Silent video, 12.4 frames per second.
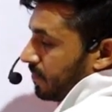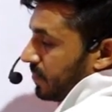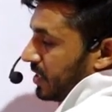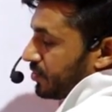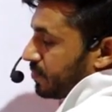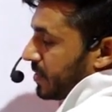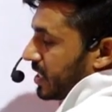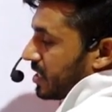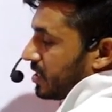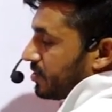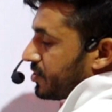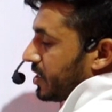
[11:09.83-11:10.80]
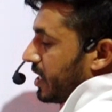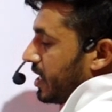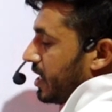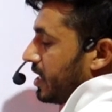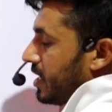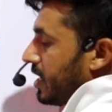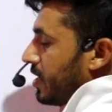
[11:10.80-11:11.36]
plus minus
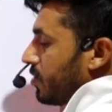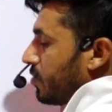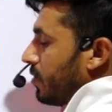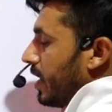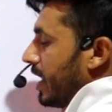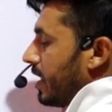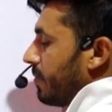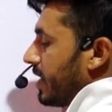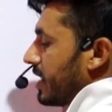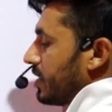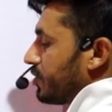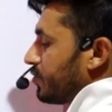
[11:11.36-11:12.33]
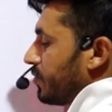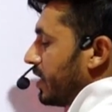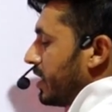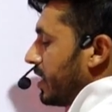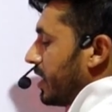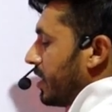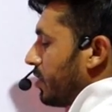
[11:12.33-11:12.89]
n into n minus 1
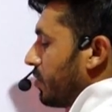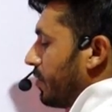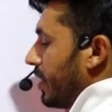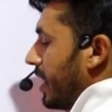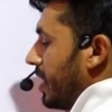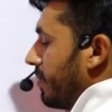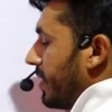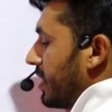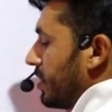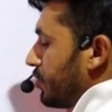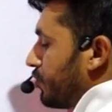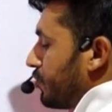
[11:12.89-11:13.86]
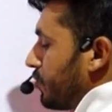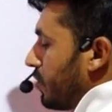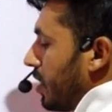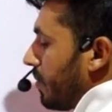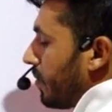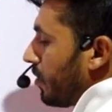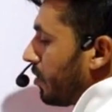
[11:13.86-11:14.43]
into n minus 2
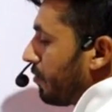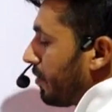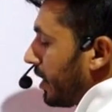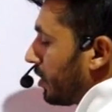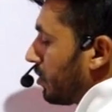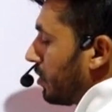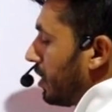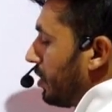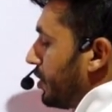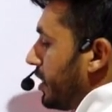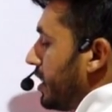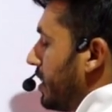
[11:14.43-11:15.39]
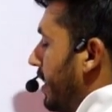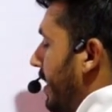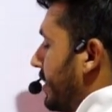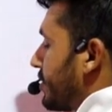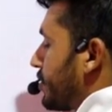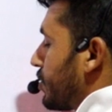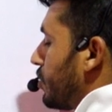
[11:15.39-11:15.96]
upon factorial 3
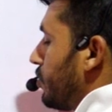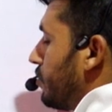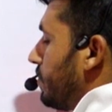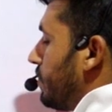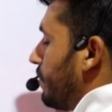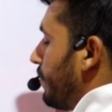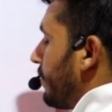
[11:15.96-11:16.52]
x cube